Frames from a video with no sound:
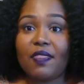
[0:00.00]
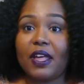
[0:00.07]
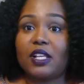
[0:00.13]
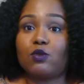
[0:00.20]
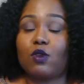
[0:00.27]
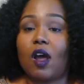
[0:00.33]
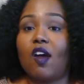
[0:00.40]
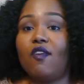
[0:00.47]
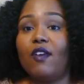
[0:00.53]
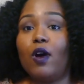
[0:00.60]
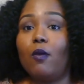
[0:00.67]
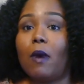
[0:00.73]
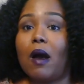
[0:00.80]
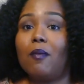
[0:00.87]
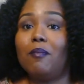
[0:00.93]
That's what I
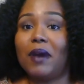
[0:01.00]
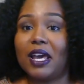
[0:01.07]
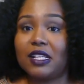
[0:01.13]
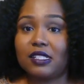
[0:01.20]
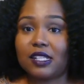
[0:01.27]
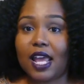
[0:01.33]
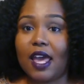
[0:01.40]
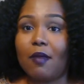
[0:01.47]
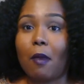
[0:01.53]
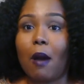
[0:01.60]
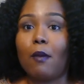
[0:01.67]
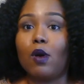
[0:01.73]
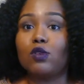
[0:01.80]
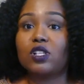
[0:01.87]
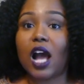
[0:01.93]
felt my best at, my
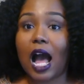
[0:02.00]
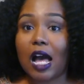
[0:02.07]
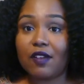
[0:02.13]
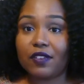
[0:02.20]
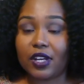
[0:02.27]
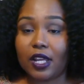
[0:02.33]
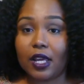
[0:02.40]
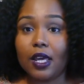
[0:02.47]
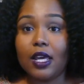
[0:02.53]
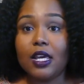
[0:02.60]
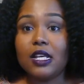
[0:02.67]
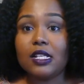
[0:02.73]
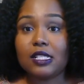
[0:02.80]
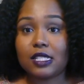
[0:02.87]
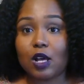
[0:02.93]
most confident
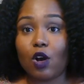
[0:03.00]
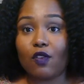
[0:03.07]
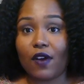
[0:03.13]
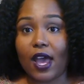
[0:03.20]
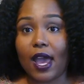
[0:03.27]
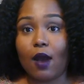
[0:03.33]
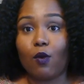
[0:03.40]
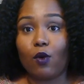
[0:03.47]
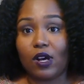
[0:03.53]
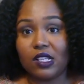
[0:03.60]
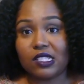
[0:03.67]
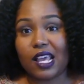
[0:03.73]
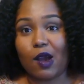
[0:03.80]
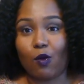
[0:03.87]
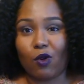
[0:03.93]
self at,
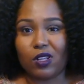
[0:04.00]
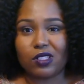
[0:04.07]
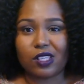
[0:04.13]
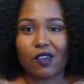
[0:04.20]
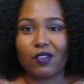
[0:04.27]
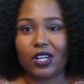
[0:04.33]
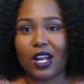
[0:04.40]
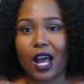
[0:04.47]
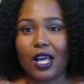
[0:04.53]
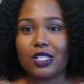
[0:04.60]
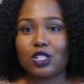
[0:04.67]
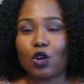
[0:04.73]
was at 179.